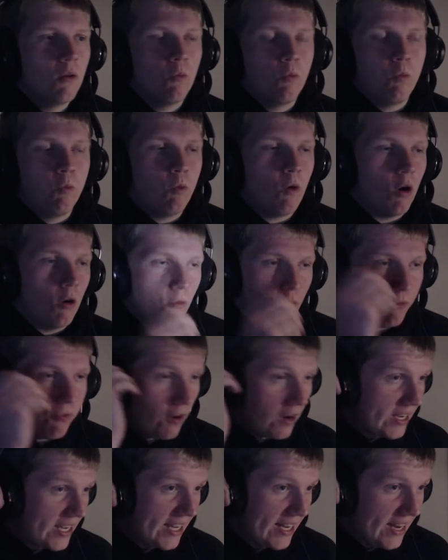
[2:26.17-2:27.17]
Whoa,
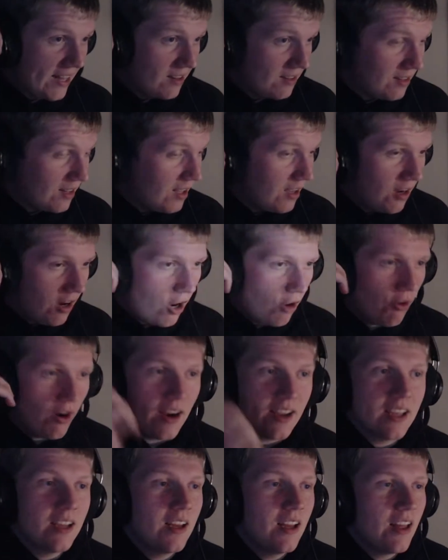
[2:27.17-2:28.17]
fucking hell.
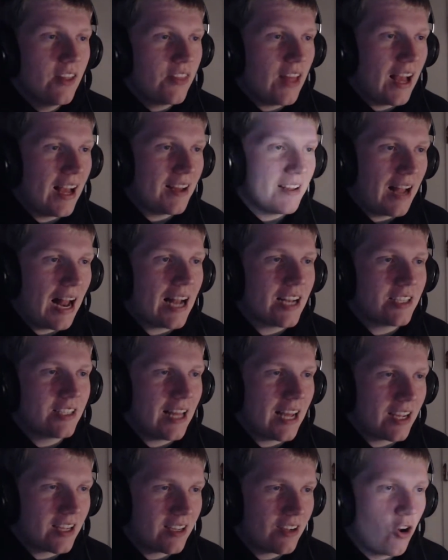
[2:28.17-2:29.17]
Alright,
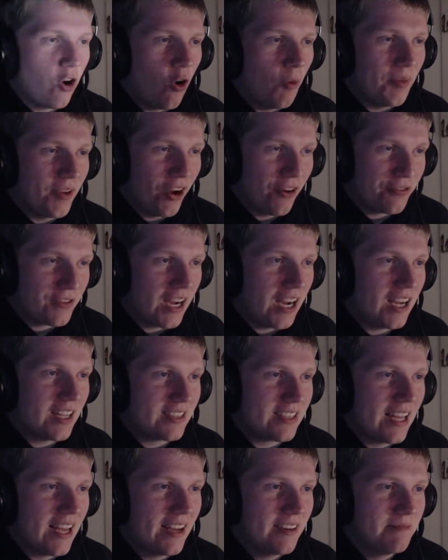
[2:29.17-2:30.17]
that caught me off guard
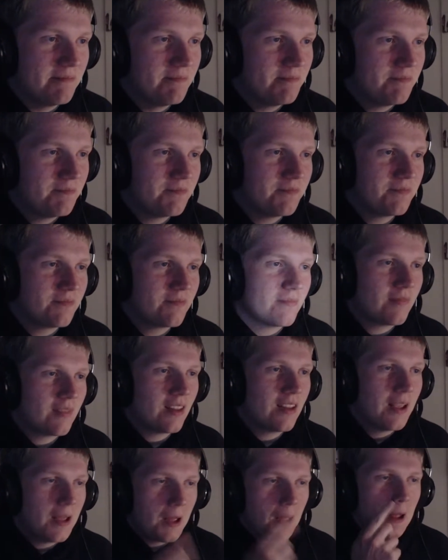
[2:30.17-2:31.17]
then.
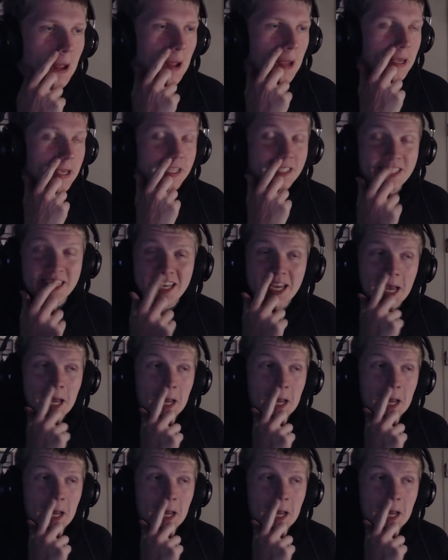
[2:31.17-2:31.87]
You see...